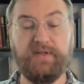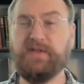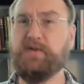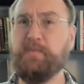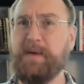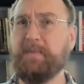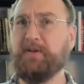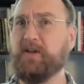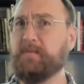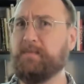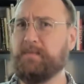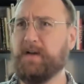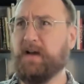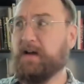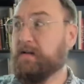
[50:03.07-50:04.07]
be able to
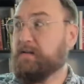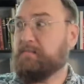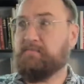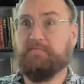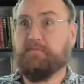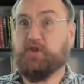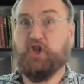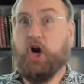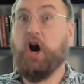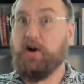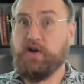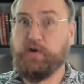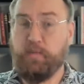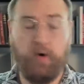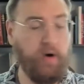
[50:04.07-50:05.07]

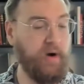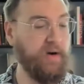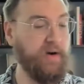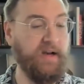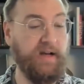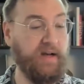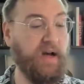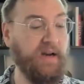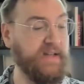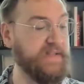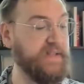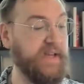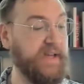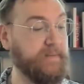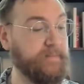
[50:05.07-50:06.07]
charge more,
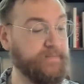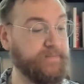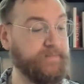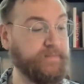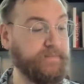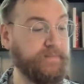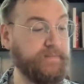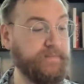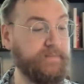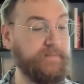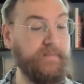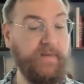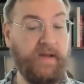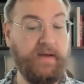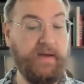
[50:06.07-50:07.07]
honestly.
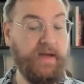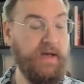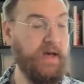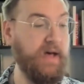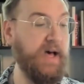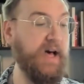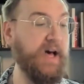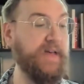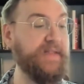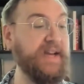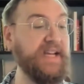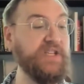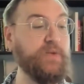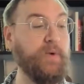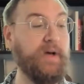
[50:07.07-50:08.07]
The
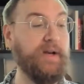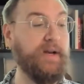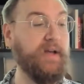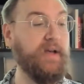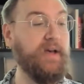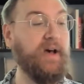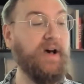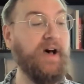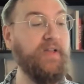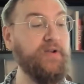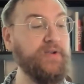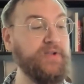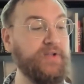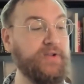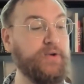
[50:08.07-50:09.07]
next one,
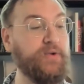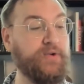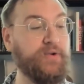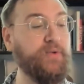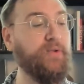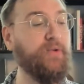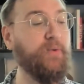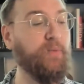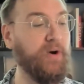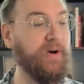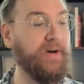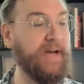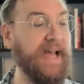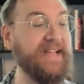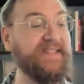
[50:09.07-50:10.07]
others who do the
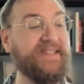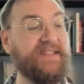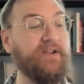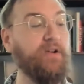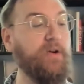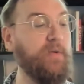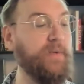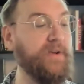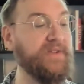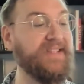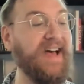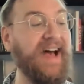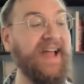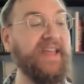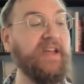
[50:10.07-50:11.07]
work. At 0,
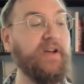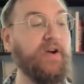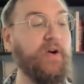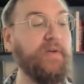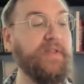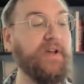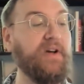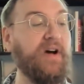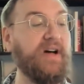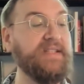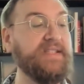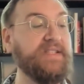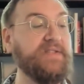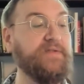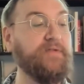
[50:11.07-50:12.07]
there's I incur the
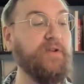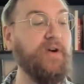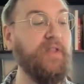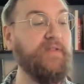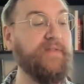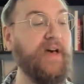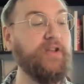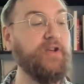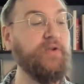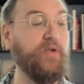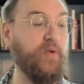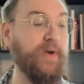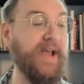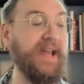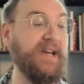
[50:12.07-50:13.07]
costs for all the value
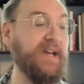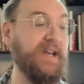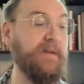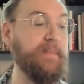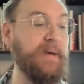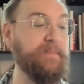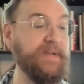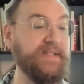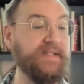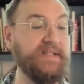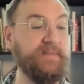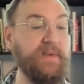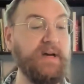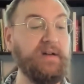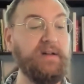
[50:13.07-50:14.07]
created in my
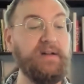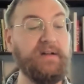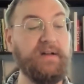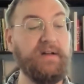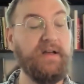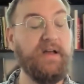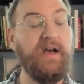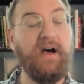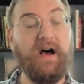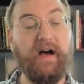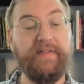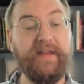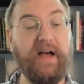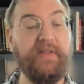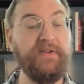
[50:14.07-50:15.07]
business model.
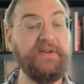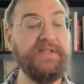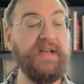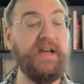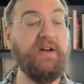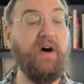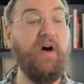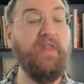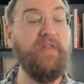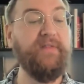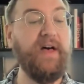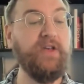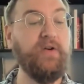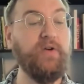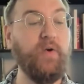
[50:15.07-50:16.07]
On the other side, all the
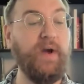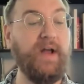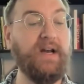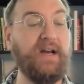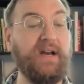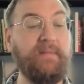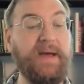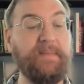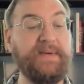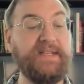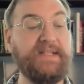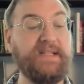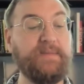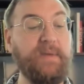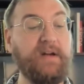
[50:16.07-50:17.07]
value created in my
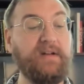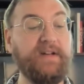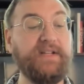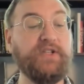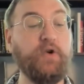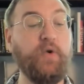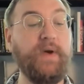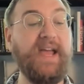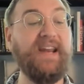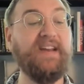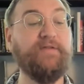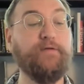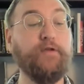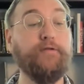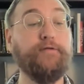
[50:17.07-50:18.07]
business model is
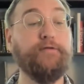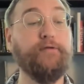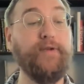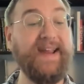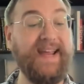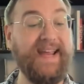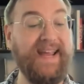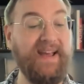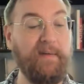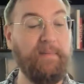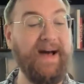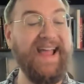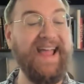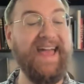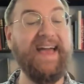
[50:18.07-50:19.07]
created for free
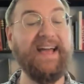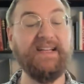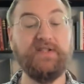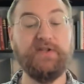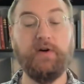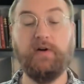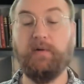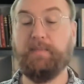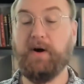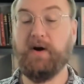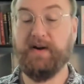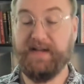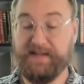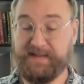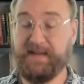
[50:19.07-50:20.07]
by external
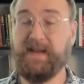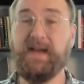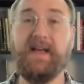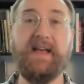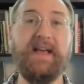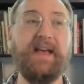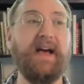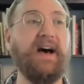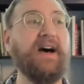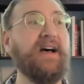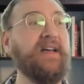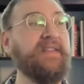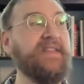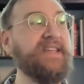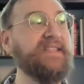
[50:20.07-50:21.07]
parties.
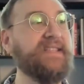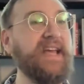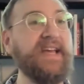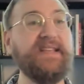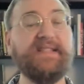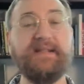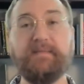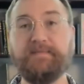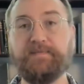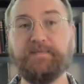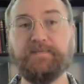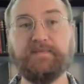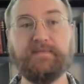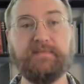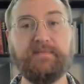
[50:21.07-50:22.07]
These days,
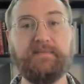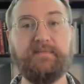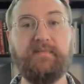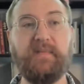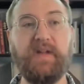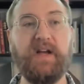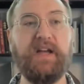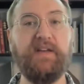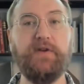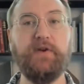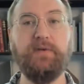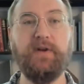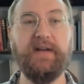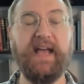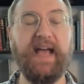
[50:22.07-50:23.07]
if
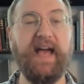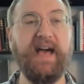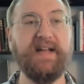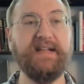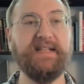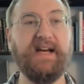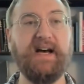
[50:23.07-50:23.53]
you look at